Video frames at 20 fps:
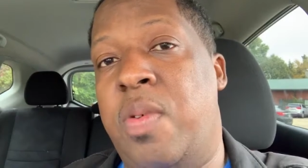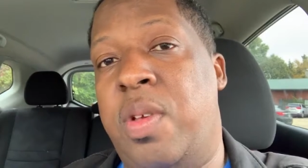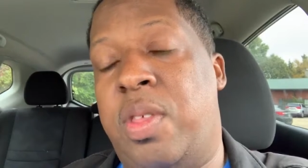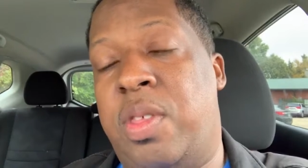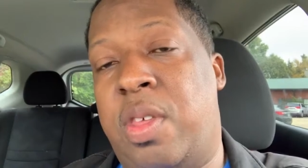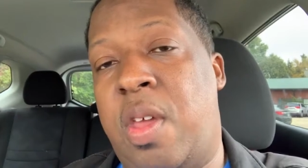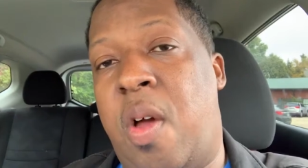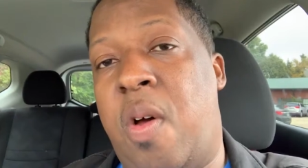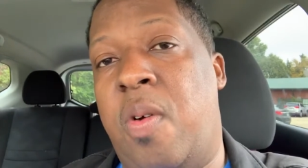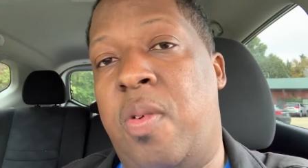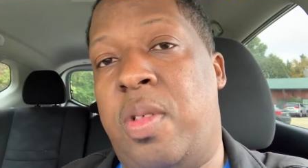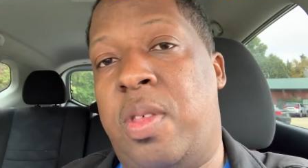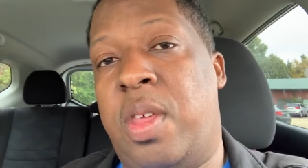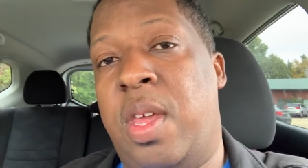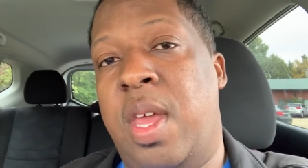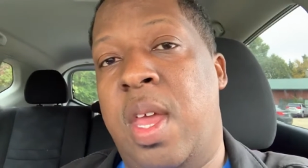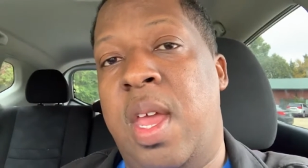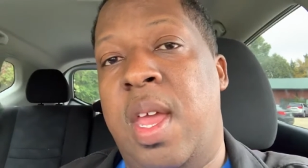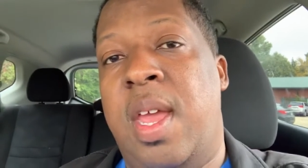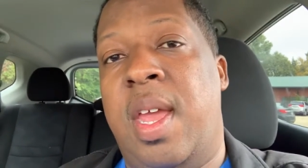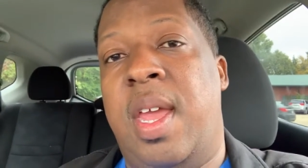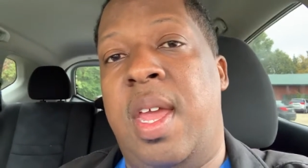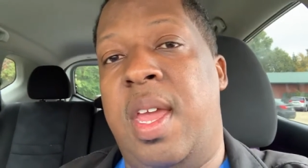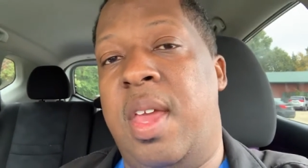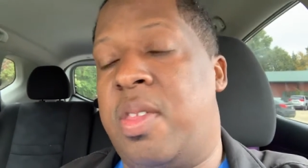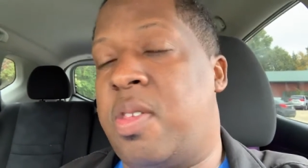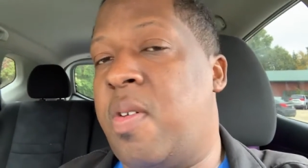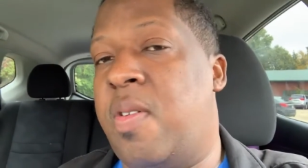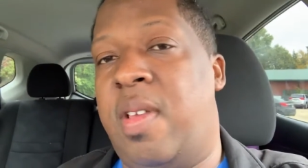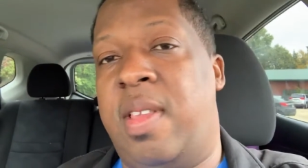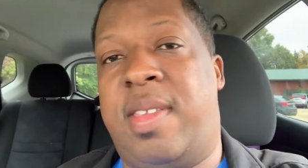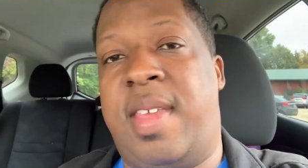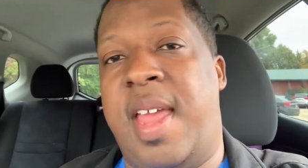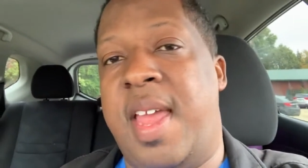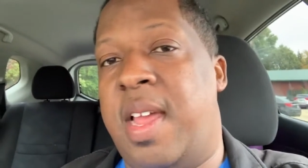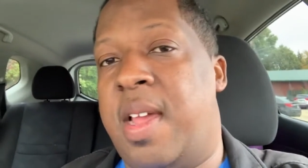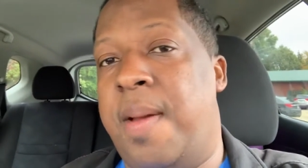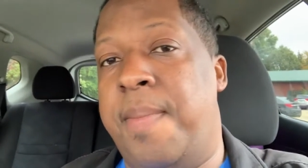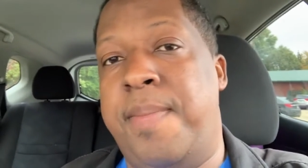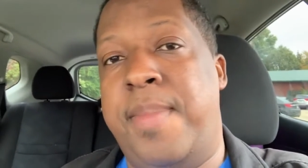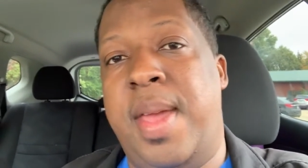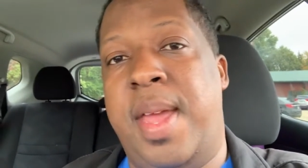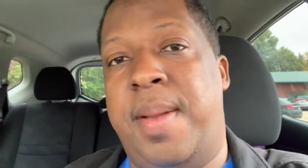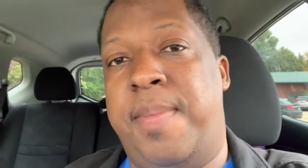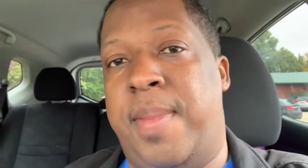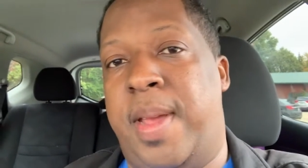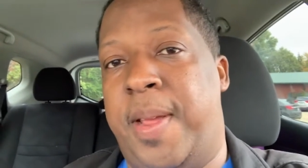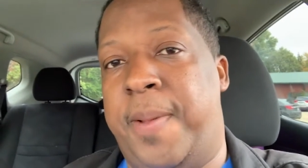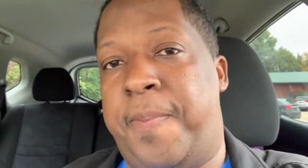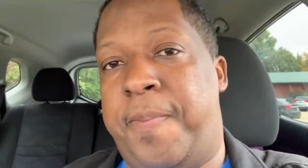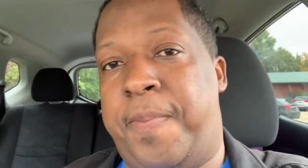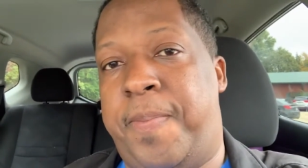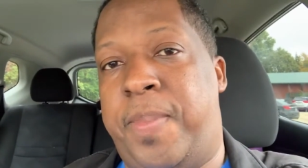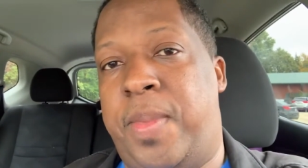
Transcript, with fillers: results, it's going to take commitment.